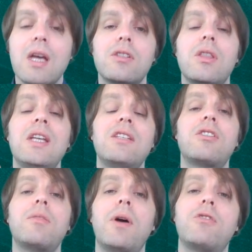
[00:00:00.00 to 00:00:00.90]
So these are
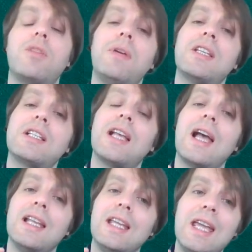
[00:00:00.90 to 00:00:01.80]
supposed to be
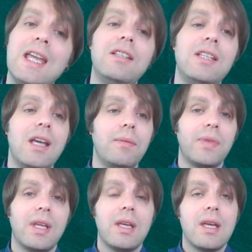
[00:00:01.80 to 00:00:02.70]
slightly easier.
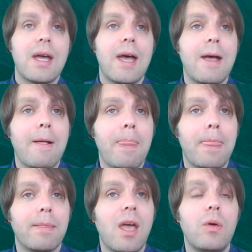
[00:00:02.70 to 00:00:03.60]

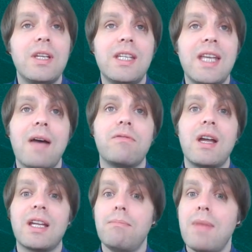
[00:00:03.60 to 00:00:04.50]
OET have
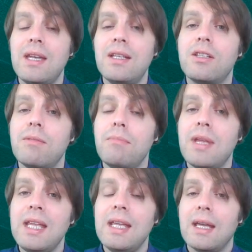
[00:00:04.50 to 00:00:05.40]
recommended to
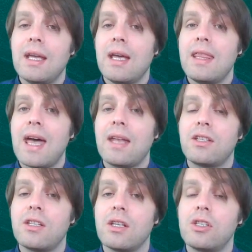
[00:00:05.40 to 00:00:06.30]
me
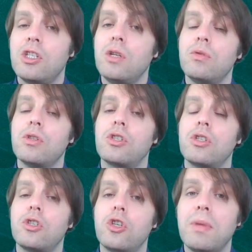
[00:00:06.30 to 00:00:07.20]
that
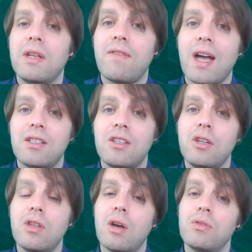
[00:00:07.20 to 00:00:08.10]
students should be advised to
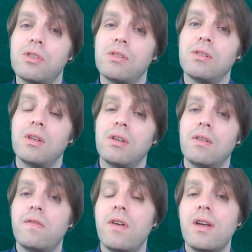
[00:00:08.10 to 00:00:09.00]
do those
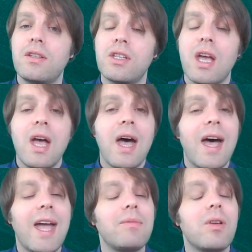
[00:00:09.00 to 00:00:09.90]
first.
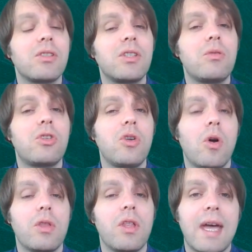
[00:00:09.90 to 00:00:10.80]
I'm not so
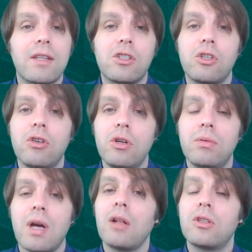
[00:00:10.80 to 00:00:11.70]
sure that that's
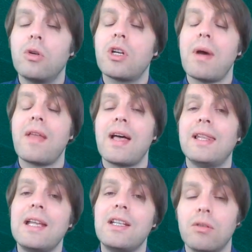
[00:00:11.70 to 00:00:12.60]
true. I'll talk about that
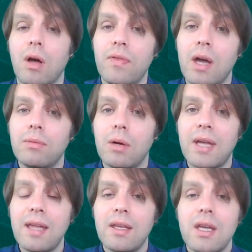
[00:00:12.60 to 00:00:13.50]
later on though,
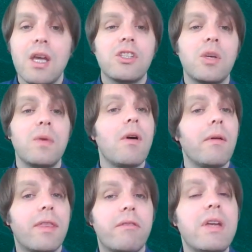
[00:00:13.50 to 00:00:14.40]
okay? So we've
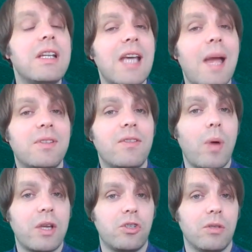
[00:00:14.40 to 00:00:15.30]
got 3 types of
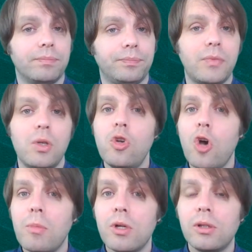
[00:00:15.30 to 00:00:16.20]
question:
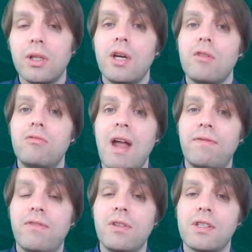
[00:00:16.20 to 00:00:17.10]
normal,
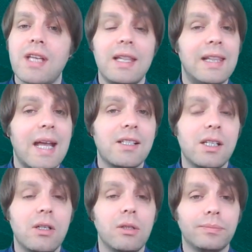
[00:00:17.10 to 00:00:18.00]
reference, and
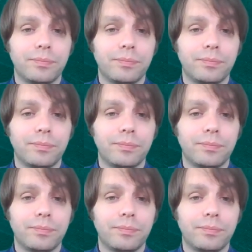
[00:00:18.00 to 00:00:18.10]
lexical.